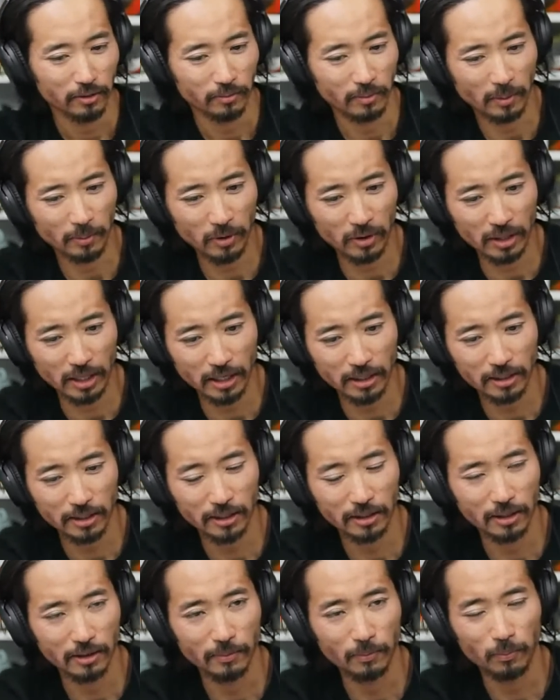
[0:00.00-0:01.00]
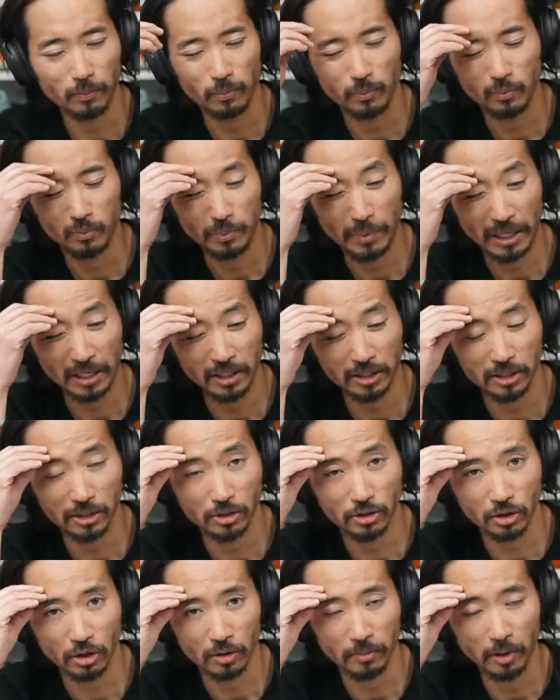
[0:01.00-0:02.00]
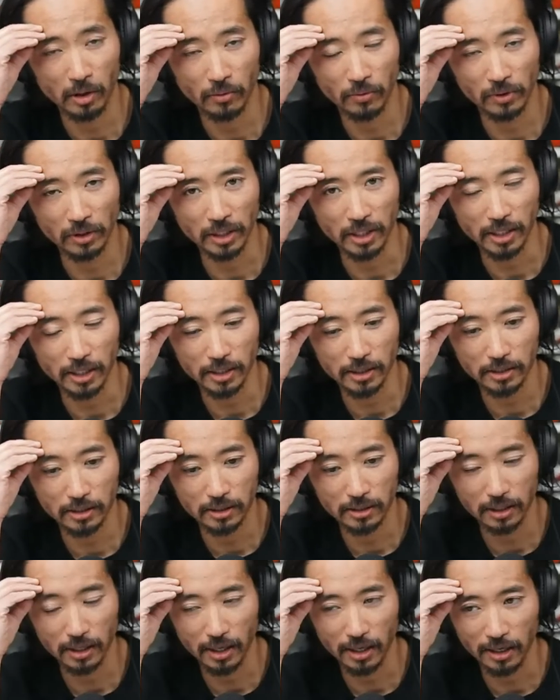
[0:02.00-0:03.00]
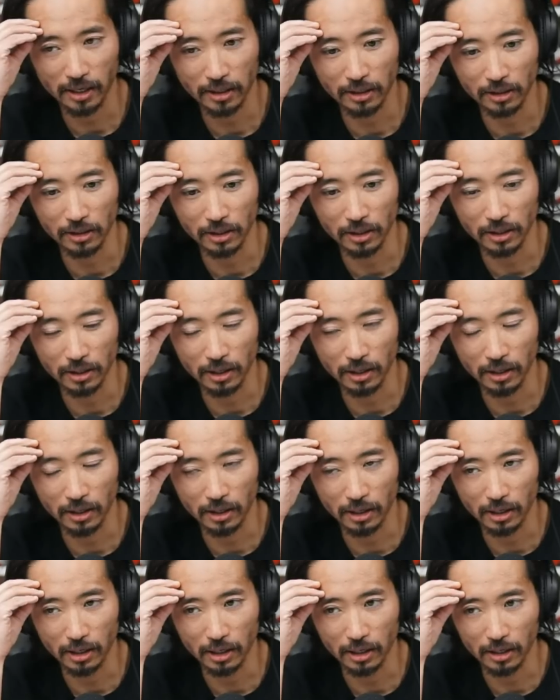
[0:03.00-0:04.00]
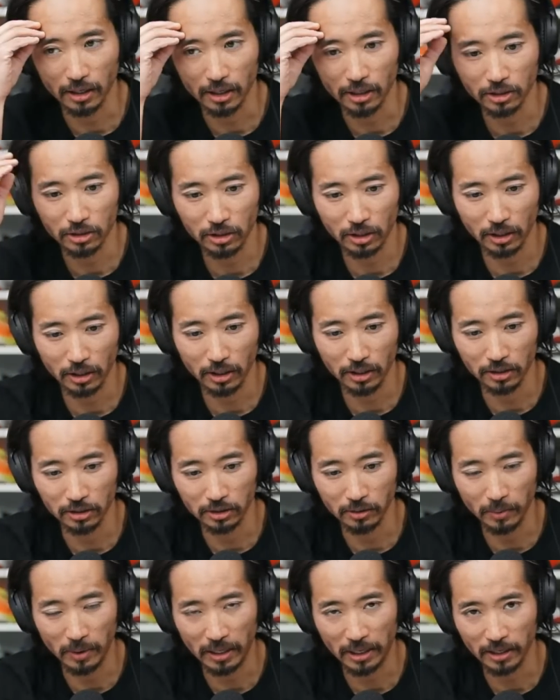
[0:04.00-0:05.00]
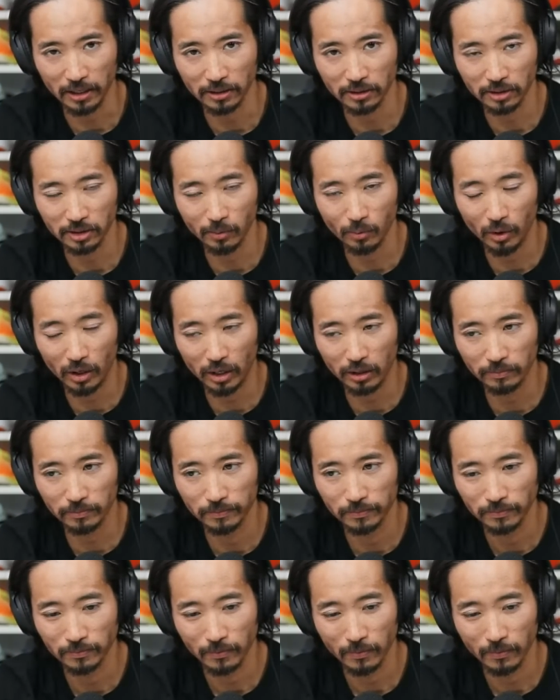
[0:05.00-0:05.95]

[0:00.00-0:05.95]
remember they did the Pegasus Turbo release in uh in in Japan somewhere.